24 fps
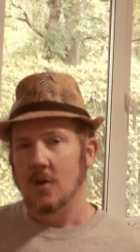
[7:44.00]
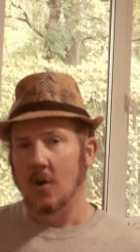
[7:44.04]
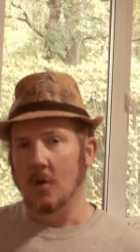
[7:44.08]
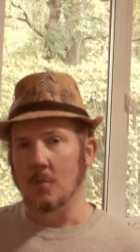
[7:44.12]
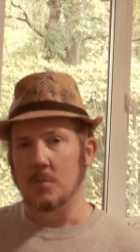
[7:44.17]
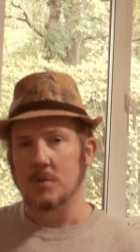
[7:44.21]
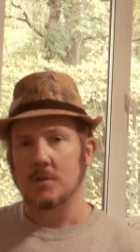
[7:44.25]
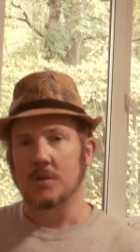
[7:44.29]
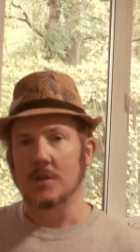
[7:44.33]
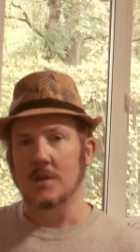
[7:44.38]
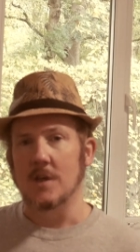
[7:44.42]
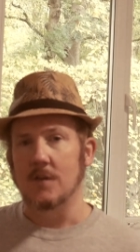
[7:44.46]

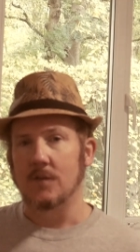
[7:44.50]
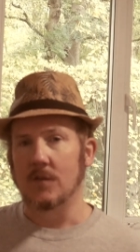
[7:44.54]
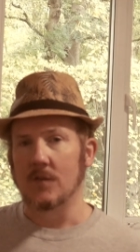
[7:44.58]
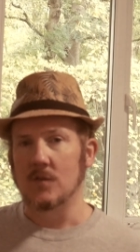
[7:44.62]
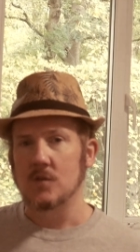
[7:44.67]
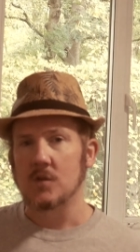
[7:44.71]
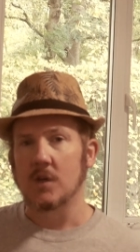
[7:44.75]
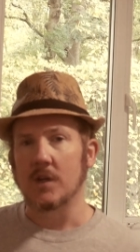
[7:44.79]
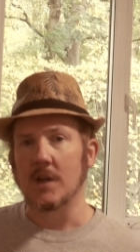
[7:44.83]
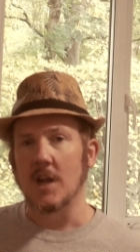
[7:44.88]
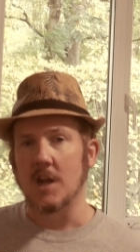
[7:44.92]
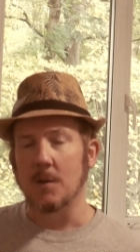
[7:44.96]
Obviously, if you've
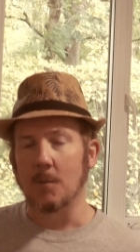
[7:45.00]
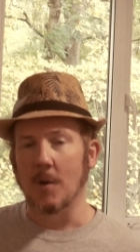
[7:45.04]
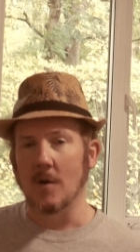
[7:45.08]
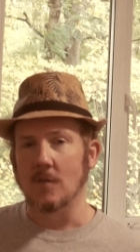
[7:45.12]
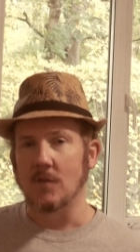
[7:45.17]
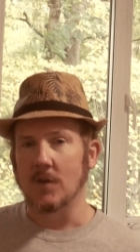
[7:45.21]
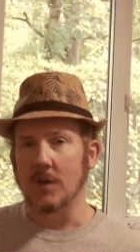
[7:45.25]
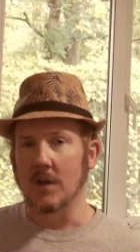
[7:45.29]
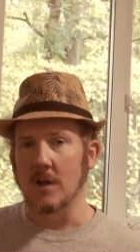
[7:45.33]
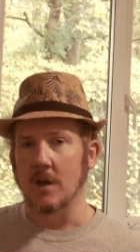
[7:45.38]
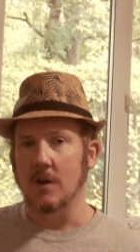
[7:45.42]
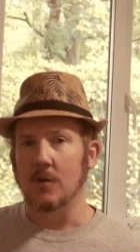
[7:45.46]
seen any of
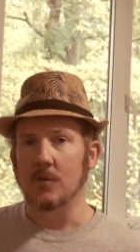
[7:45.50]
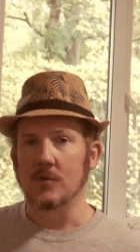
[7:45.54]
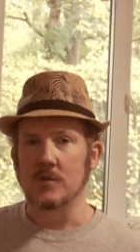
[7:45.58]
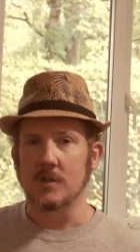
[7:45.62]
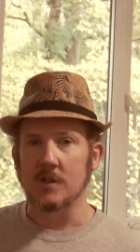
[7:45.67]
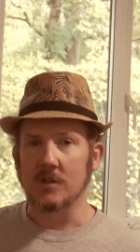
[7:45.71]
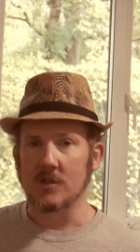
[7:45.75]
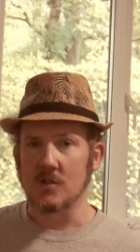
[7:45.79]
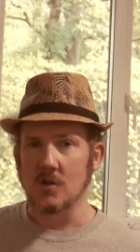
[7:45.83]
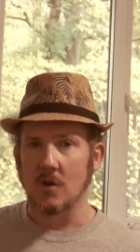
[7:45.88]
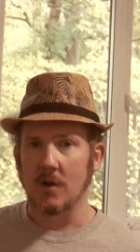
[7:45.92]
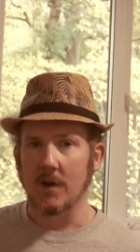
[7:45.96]
my videos
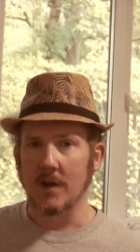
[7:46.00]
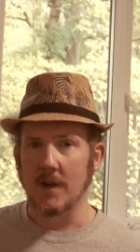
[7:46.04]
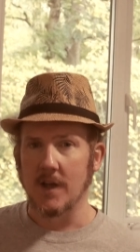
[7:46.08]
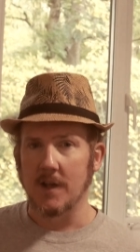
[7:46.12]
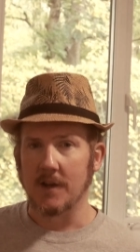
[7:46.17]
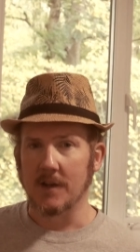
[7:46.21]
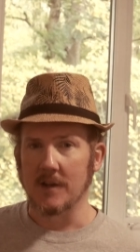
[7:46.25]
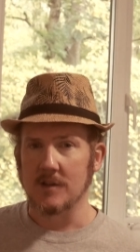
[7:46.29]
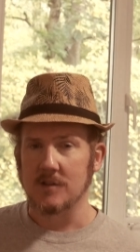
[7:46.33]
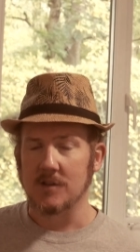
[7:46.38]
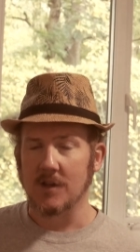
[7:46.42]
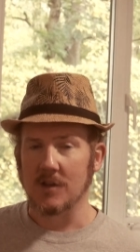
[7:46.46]
in
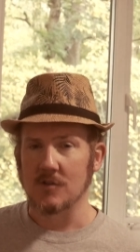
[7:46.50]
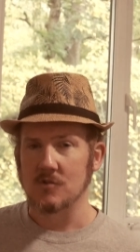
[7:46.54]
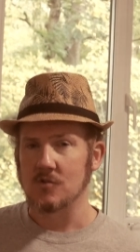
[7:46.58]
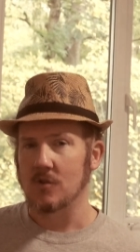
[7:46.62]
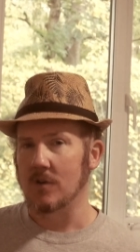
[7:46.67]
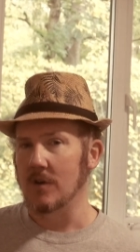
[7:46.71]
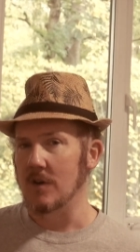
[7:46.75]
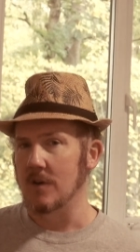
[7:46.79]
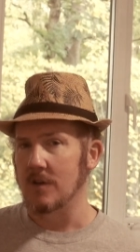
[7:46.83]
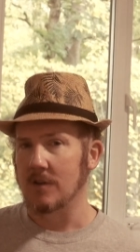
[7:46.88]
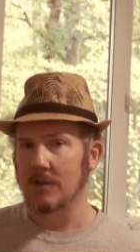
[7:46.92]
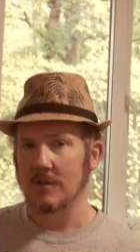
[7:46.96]
Thailand,
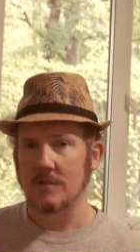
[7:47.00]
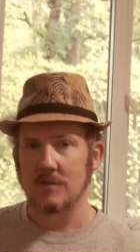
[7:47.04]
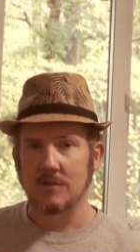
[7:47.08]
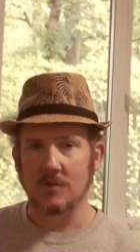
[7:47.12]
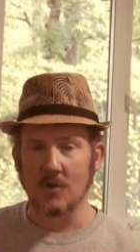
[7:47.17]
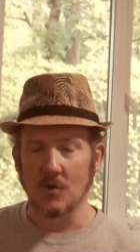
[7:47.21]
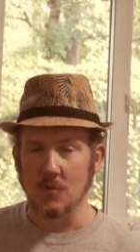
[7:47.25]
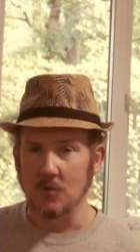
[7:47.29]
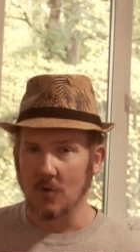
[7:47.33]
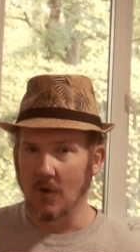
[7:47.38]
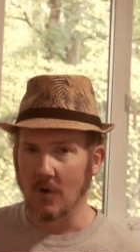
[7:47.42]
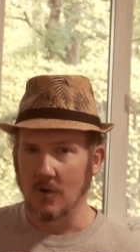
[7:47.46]
etc.,
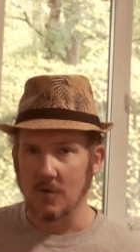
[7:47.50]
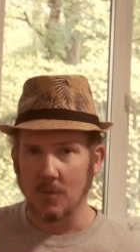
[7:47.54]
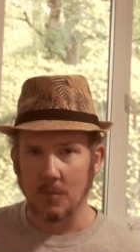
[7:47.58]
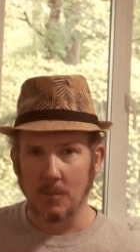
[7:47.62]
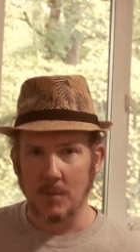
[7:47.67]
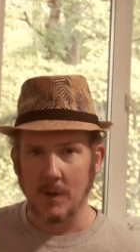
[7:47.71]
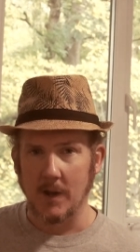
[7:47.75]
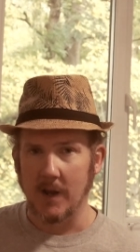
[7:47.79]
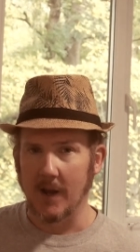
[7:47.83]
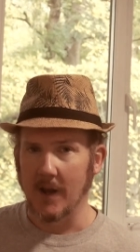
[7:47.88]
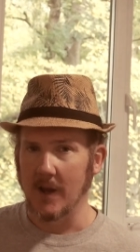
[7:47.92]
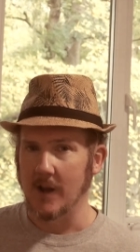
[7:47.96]
do not
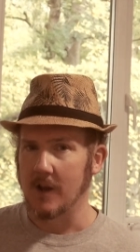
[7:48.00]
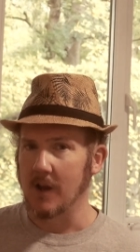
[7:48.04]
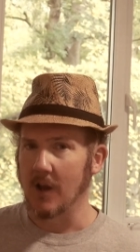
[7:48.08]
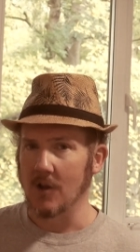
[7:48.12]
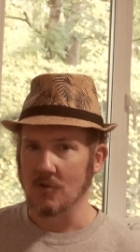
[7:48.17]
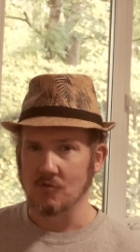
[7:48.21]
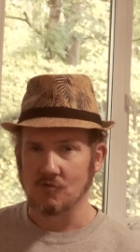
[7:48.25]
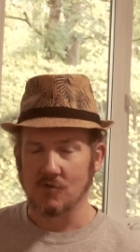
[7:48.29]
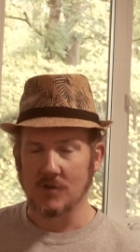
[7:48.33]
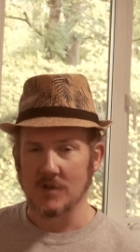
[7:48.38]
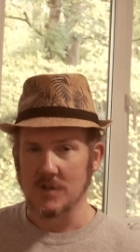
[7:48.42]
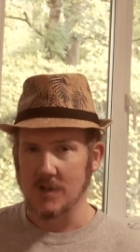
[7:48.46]
compare
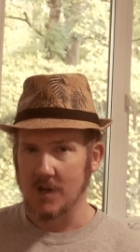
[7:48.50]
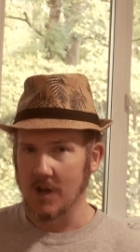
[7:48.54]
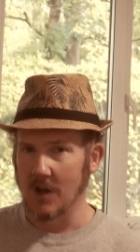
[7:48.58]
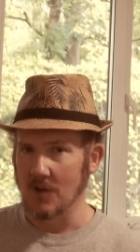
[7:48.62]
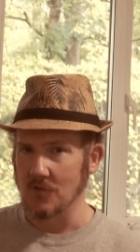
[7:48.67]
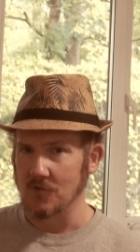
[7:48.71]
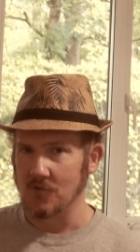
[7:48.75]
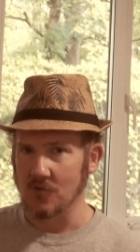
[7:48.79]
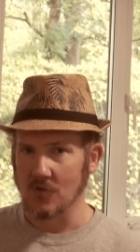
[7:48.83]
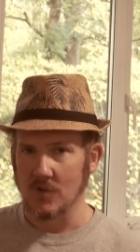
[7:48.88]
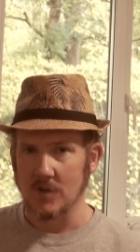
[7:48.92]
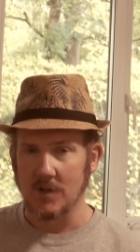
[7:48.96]
country to
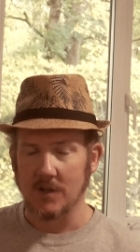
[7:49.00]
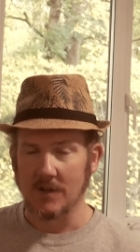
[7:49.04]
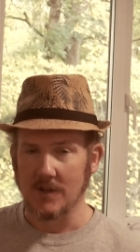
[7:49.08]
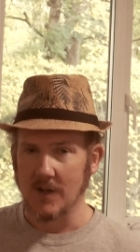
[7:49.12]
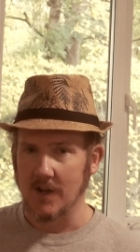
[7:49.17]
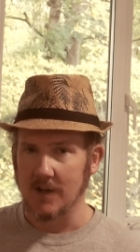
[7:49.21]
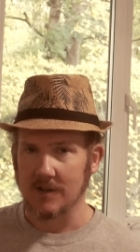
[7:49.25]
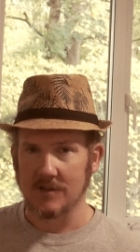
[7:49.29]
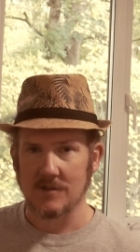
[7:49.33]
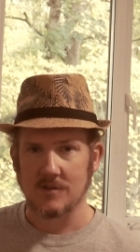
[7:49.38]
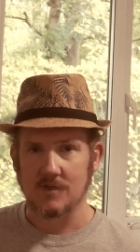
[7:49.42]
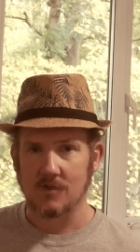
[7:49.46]
country.
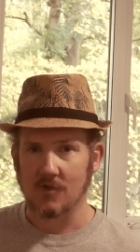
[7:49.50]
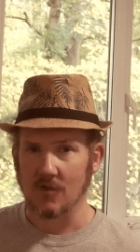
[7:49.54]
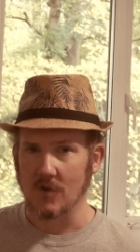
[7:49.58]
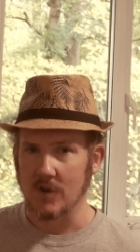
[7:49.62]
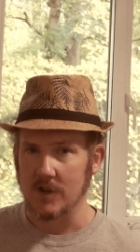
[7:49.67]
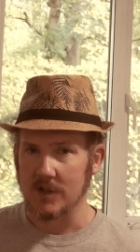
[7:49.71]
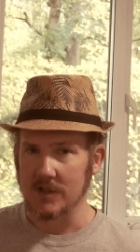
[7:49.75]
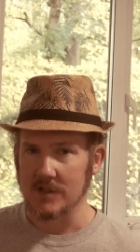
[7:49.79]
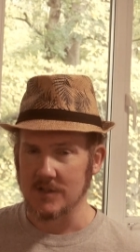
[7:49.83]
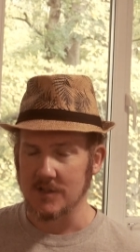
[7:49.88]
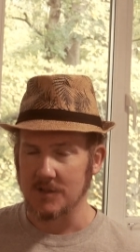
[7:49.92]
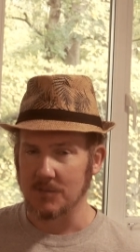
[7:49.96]
That's
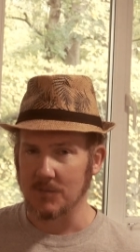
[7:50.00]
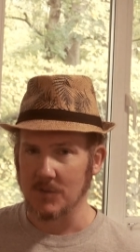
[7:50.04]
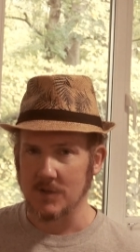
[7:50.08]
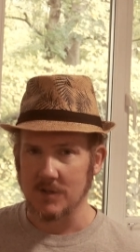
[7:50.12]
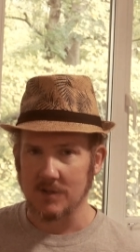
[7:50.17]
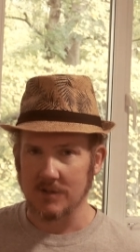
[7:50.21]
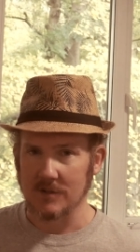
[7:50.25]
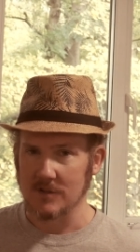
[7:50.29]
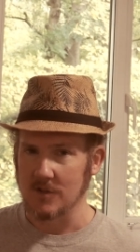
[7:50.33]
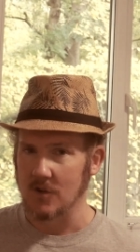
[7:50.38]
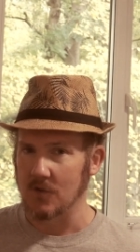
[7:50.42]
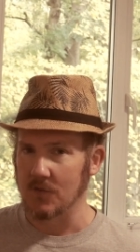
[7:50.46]
crazy,
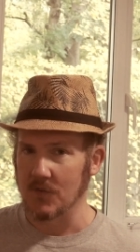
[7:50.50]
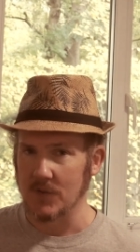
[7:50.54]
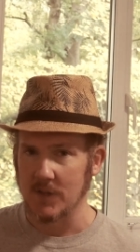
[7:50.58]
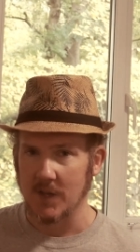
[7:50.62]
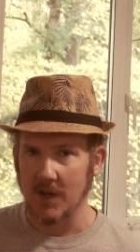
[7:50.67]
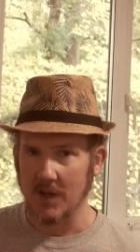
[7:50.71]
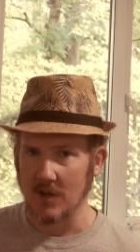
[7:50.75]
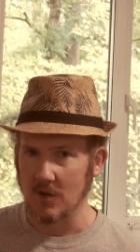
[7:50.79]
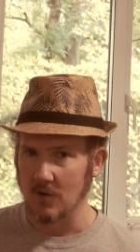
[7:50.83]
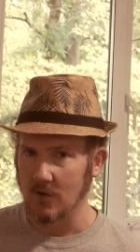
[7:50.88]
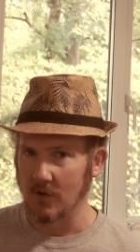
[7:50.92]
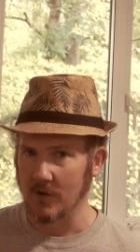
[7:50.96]
because over
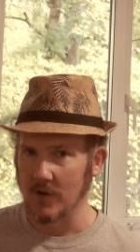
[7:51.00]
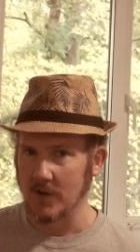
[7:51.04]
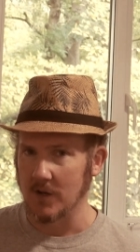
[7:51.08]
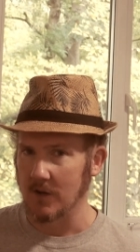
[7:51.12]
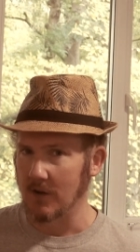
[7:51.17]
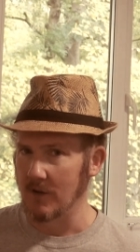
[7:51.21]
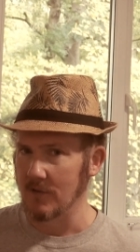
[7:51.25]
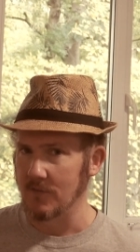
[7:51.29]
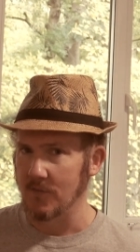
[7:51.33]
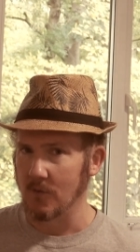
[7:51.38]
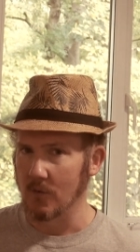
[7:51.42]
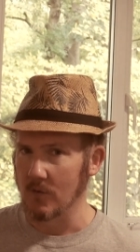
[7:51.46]
there you're looking at
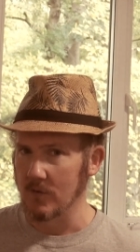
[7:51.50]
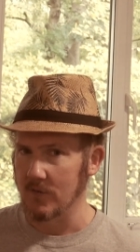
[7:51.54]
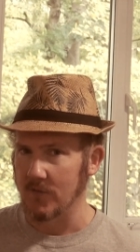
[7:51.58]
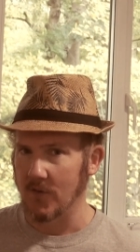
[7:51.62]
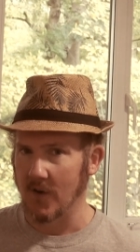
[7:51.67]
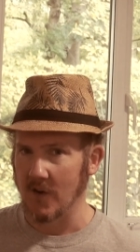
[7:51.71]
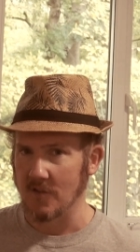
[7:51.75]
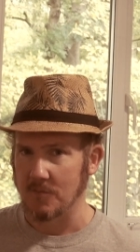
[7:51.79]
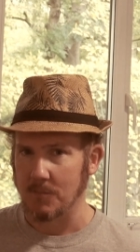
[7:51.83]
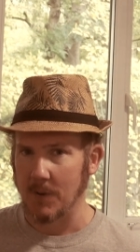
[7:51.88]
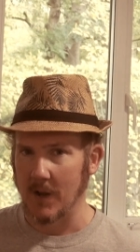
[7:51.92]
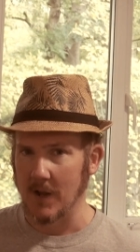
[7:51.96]
like £4 or
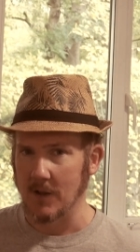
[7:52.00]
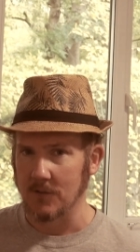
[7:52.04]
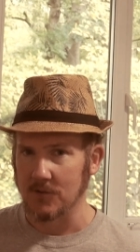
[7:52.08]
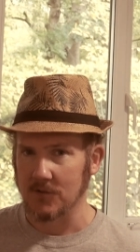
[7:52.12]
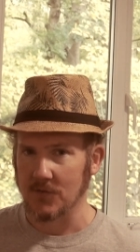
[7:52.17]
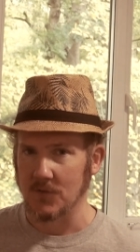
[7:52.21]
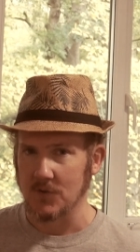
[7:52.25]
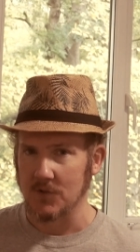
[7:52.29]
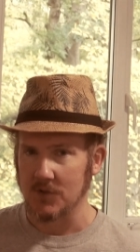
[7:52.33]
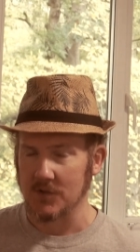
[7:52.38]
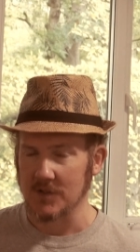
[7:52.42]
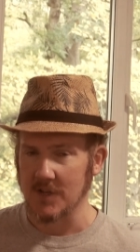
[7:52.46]

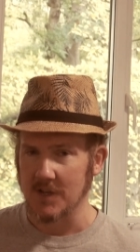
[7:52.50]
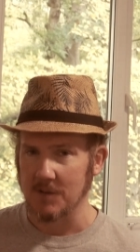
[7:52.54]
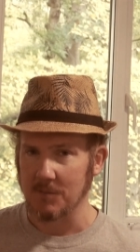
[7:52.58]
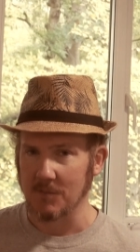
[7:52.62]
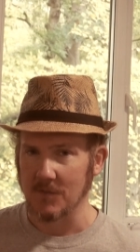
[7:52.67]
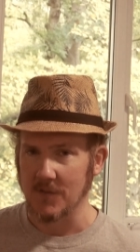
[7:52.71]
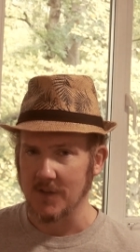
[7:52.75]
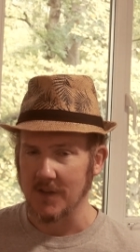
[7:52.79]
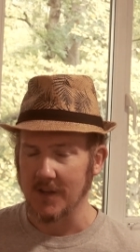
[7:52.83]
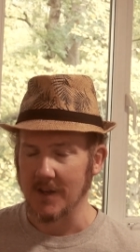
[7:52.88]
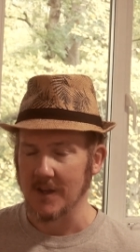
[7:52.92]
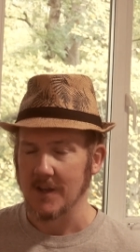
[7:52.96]
£5 for the same
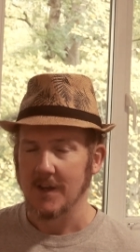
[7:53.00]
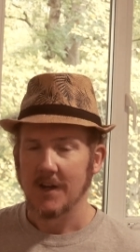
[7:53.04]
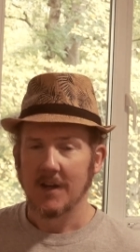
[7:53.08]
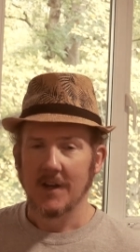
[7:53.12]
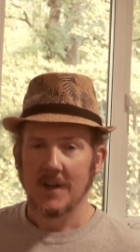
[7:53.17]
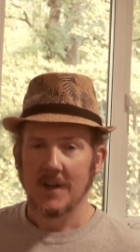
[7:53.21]
thing.